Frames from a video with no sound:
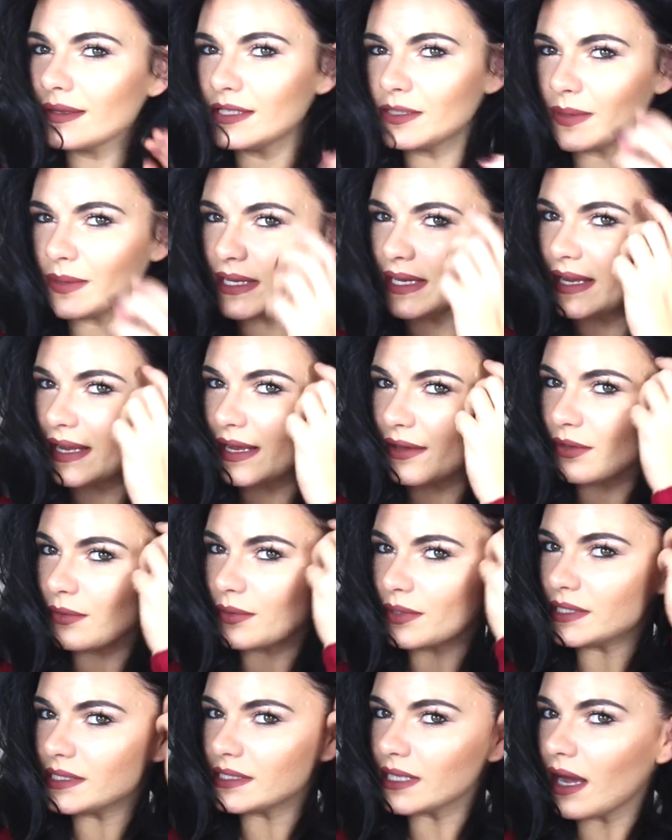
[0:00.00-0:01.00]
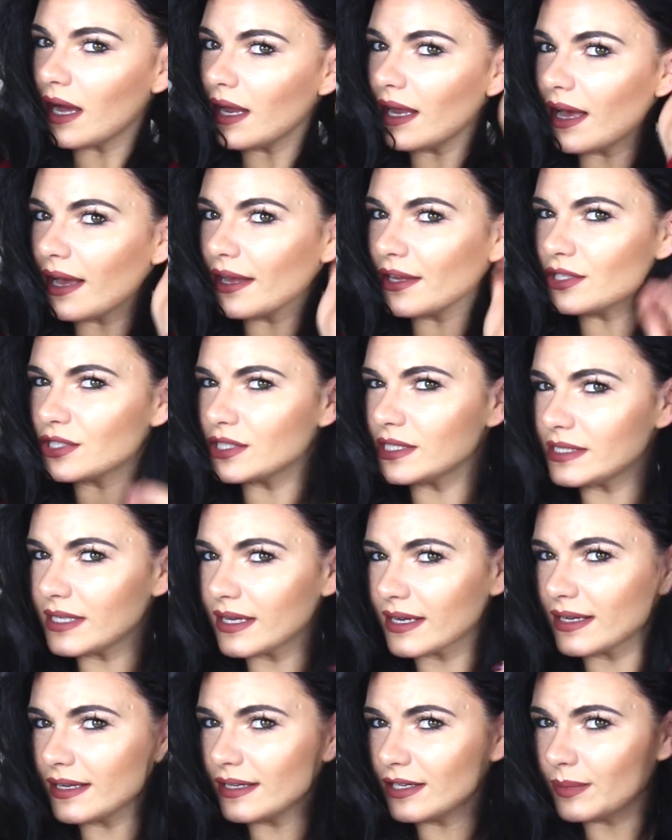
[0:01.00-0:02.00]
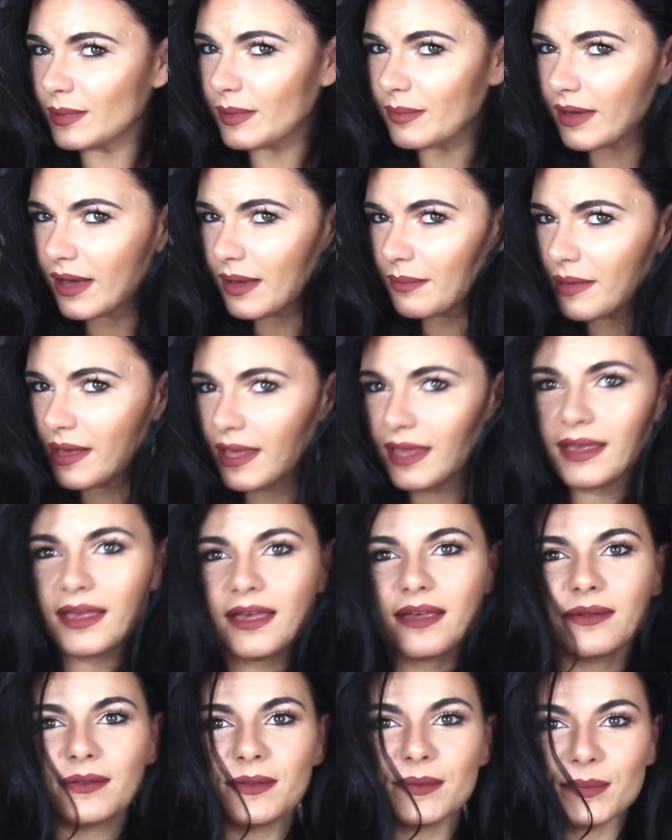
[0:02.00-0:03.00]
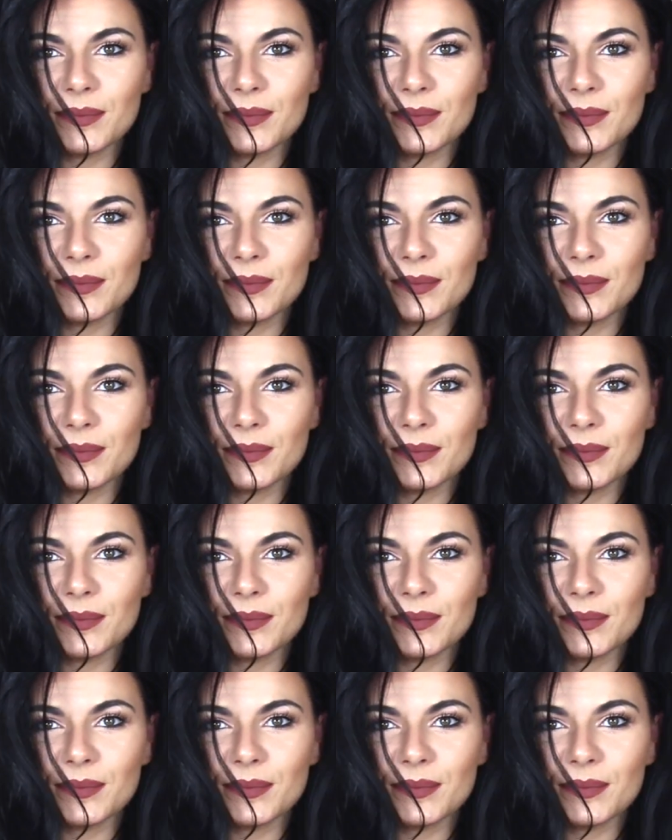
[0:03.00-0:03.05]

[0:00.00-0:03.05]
Depending on how you want to style it. I usually tuck a little bit behind my ear.